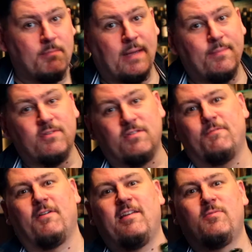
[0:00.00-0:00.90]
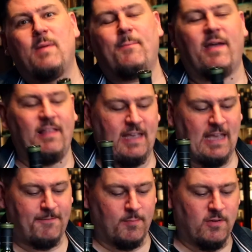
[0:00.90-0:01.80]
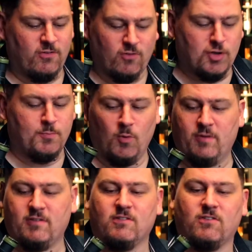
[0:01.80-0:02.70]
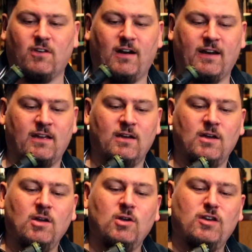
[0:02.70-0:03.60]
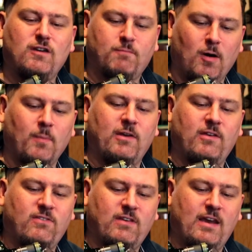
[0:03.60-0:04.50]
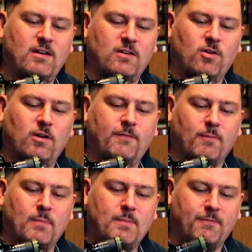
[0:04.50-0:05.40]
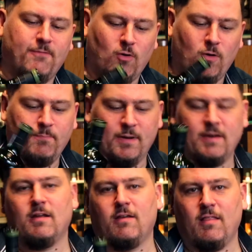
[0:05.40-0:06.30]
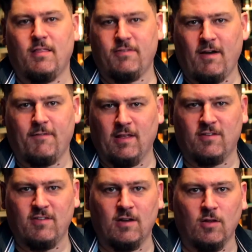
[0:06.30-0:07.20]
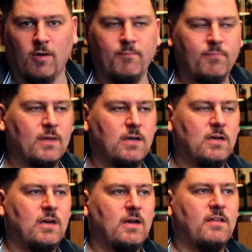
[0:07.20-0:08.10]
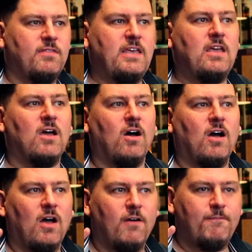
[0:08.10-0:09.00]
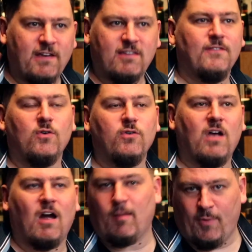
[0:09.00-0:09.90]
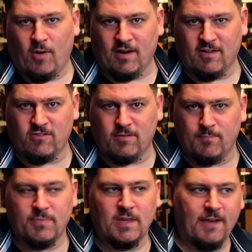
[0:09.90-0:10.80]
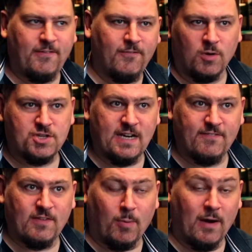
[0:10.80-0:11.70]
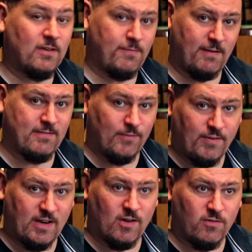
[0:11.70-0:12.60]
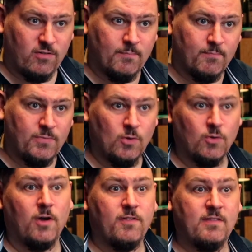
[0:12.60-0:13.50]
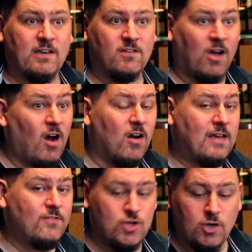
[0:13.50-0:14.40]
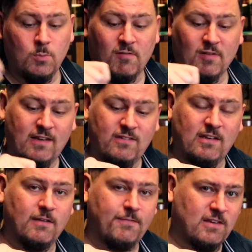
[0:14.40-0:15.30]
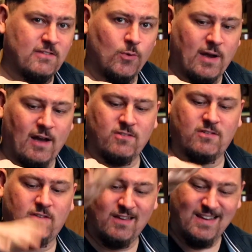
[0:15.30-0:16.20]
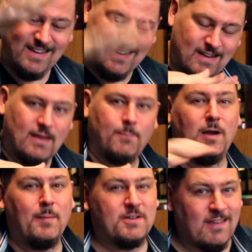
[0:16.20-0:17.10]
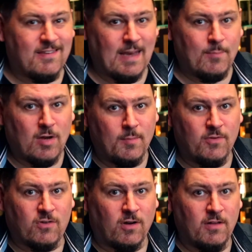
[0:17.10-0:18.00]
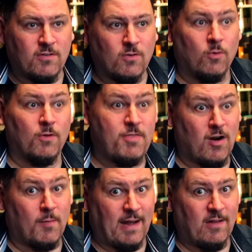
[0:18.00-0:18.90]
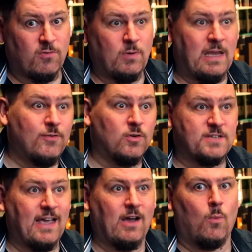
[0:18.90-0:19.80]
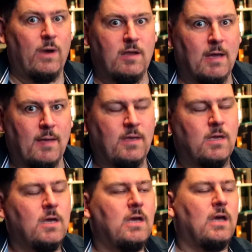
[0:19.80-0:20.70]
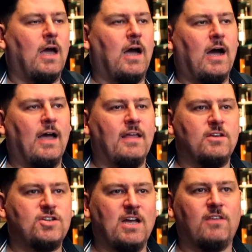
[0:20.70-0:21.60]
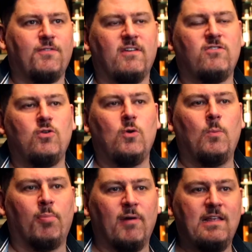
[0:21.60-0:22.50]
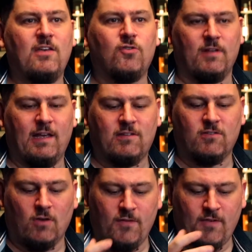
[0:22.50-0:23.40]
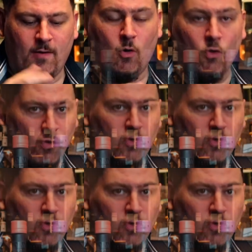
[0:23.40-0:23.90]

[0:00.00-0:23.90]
members and friends, Matt Bailey here from the Scotch Malt Whisky Society. You've probably seen and heard from me before, but I feel like saying hello. The festivals are upon us. If you've watched any of the previous festival videos, you'll know that the entirety of June we're releasing the festival casts pretty much at the same time as Scotland, or thereabouts, give or take a week maybe. And the chance for us to bring these releases over, all